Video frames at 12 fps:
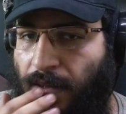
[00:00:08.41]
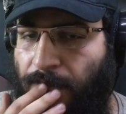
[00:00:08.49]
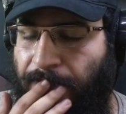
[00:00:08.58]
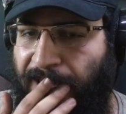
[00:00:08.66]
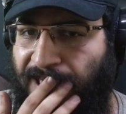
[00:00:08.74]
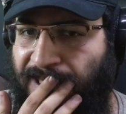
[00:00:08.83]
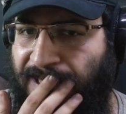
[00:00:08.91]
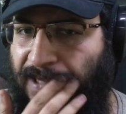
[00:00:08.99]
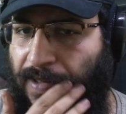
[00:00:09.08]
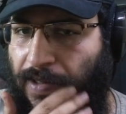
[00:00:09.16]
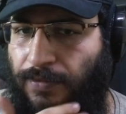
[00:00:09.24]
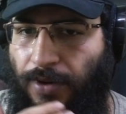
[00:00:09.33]

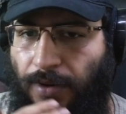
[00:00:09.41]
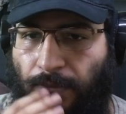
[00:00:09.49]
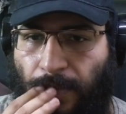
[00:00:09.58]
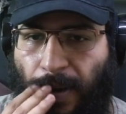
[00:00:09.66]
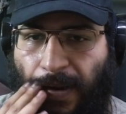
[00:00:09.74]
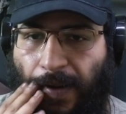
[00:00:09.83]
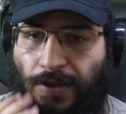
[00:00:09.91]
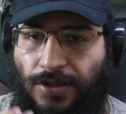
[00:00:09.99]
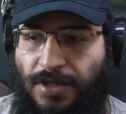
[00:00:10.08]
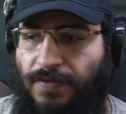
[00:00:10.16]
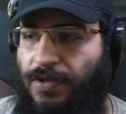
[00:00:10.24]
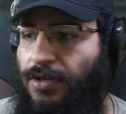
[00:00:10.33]
Basically, from March,
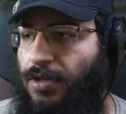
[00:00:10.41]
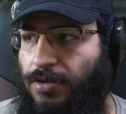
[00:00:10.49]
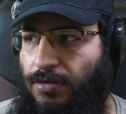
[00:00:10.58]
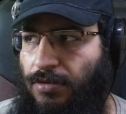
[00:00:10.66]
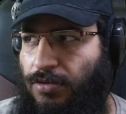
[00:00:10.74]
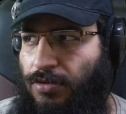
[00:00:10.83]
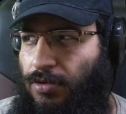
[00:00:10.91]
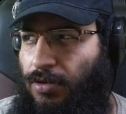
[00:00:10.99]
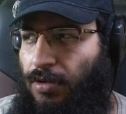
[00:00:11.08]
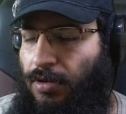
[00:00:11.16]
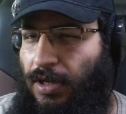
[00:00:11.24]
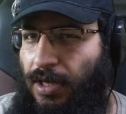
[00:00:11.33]
this video is going to
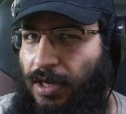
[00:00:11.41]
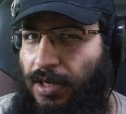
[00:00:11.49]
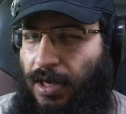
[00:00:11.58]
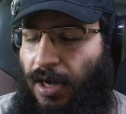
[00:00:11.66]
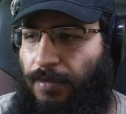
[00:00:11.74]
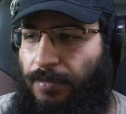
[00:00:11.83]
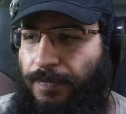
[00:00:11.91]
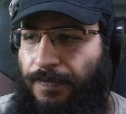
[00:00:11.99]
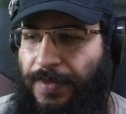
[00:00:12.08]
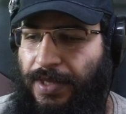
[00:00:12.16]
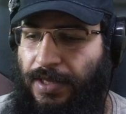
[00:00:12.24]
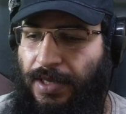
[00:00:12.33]
go uh,
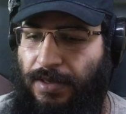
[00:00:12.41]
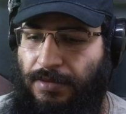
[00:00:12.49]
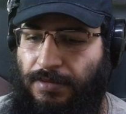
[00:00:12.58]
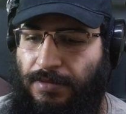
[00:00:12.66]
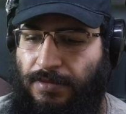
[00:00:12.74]
come the